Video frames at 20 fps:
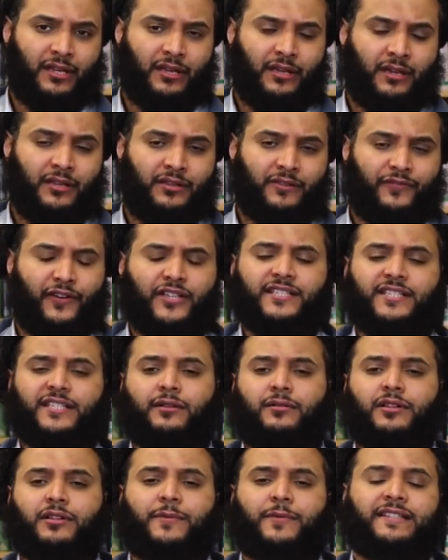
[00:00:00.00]
The first thing I'm
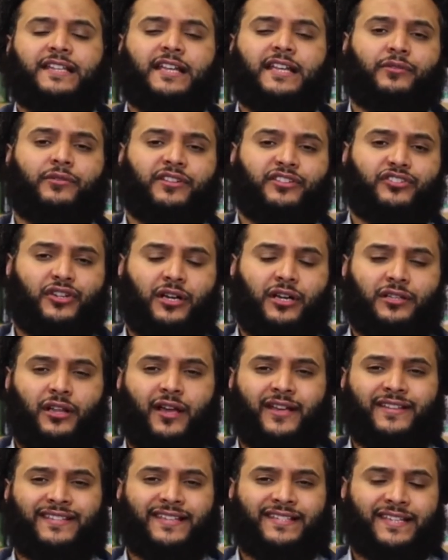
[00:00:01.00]
going to be dealing with, inshallah,
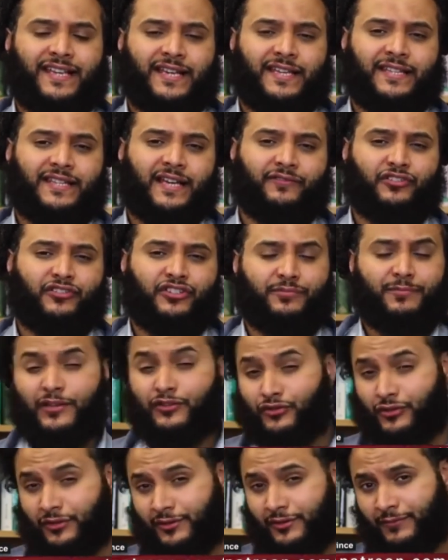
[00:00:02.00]
is the second thing I've just
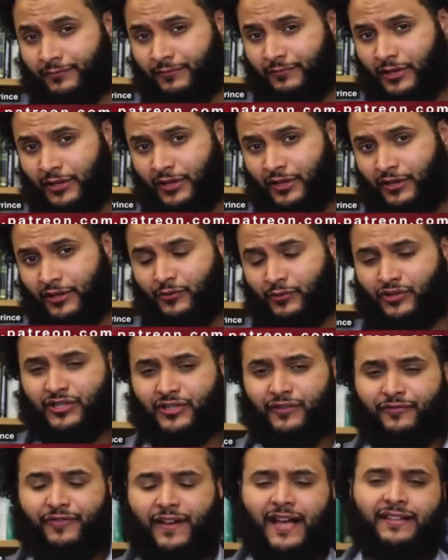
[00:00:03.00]
mentioned, which is
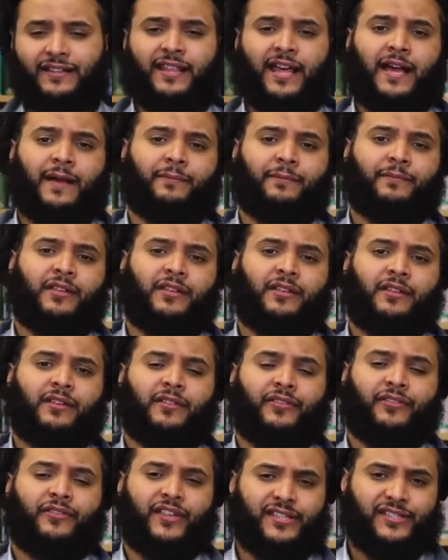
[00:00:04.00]
the fact that
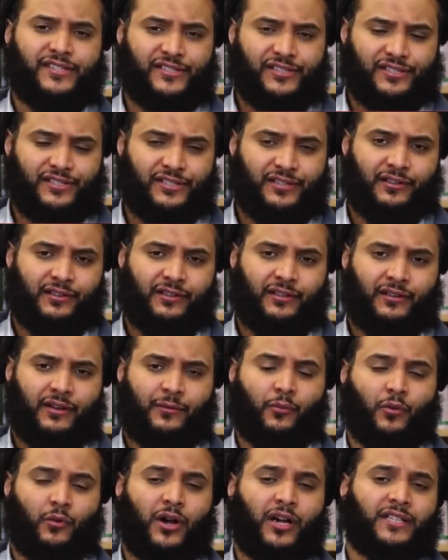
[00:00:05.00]
this
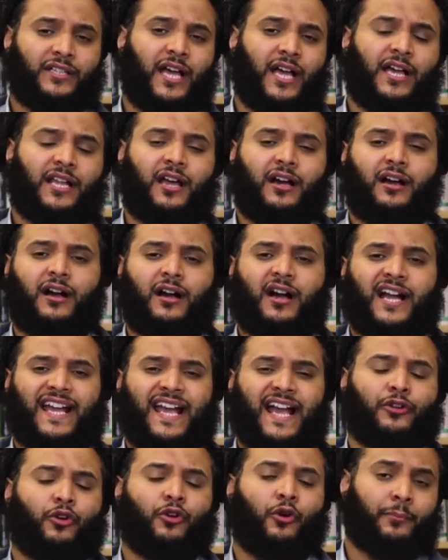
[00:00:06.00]
word alaqa
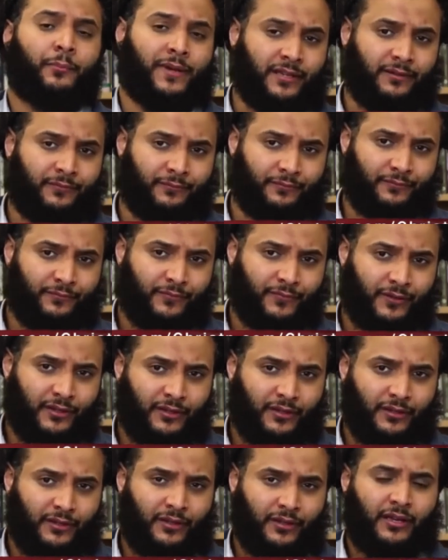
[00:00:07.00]
cannot mean
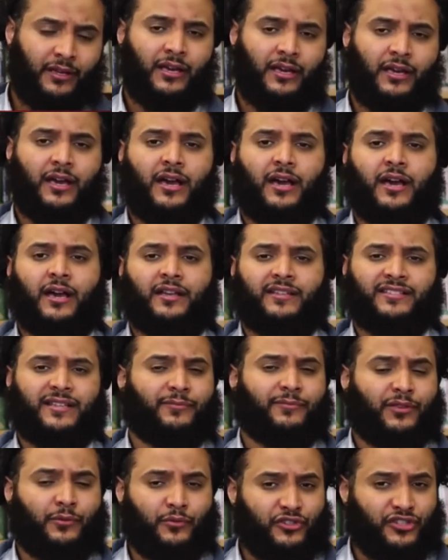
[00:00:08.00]
uh,
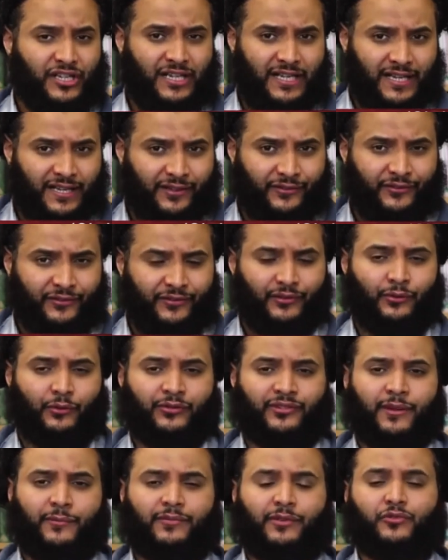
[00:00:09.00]
something which clings or
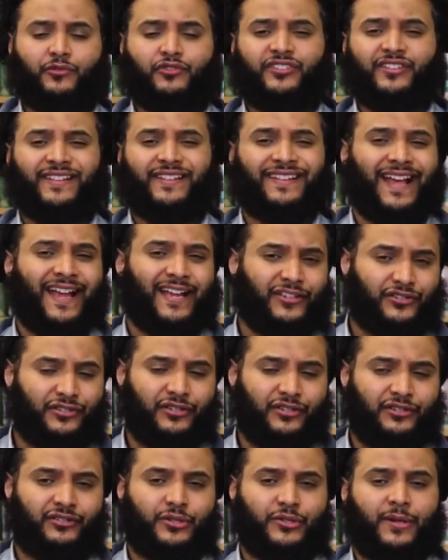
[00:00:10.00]
something which is
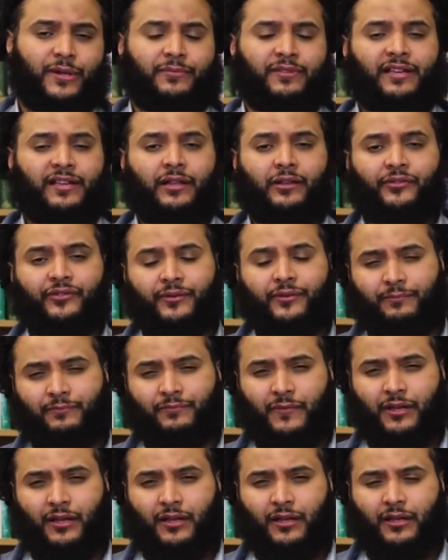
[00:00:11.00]
attached to something else.
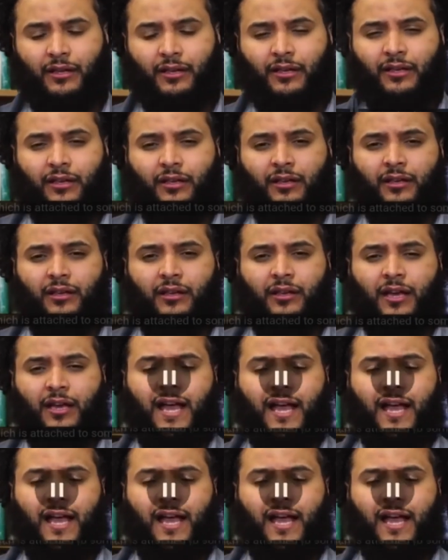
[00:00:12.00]
And